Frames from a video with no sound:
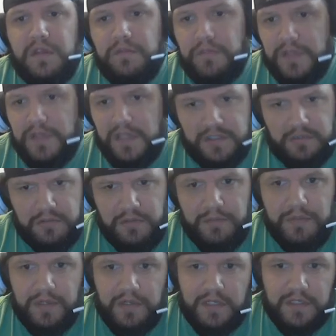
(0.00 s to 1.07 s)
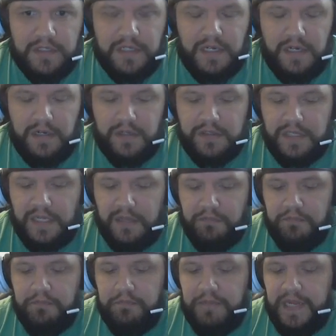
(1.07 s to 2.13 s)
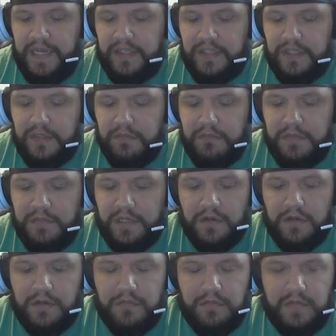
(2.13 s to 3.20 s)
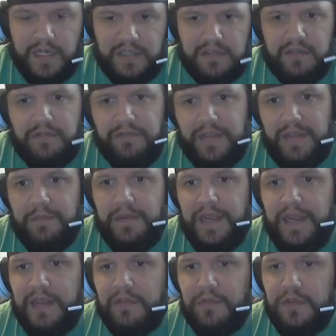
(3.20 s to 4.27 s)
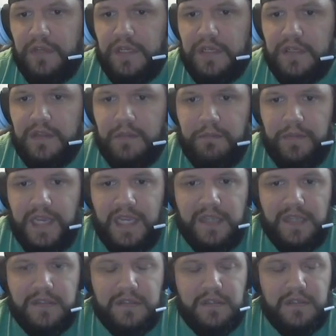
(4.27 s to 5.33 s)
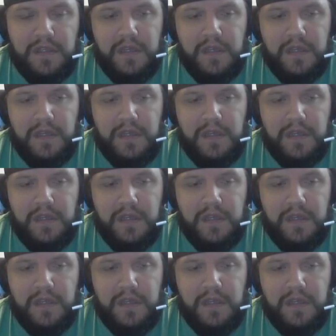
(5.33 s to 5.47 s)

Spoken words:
But there's 3 buildings there. There's like a bench in the middle next to the flight path when you get to the base.